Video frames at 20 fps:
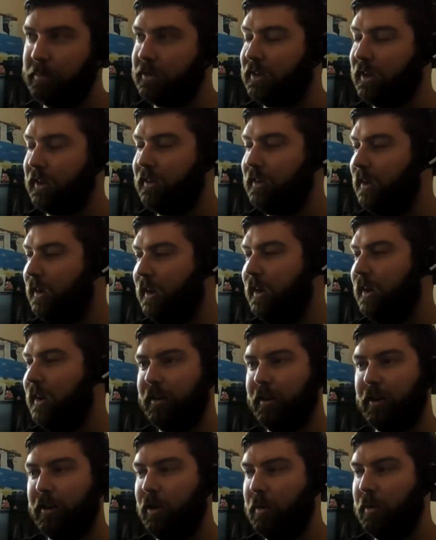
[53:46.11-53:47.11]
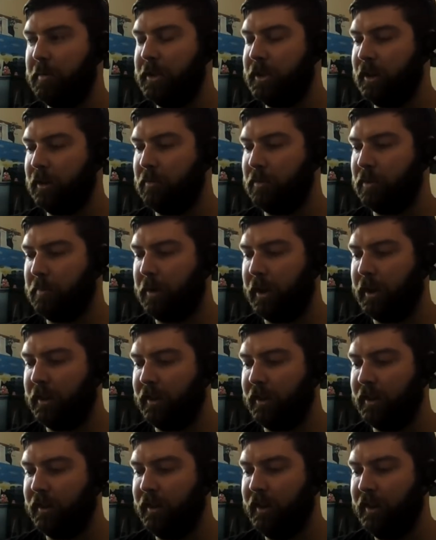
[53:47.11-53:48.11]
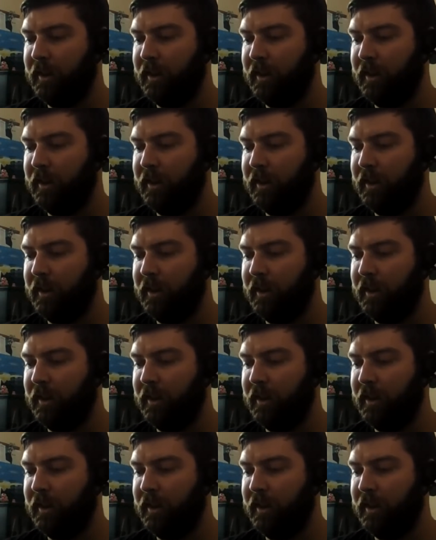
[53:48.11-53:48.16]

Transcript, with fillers: can all be done with Python.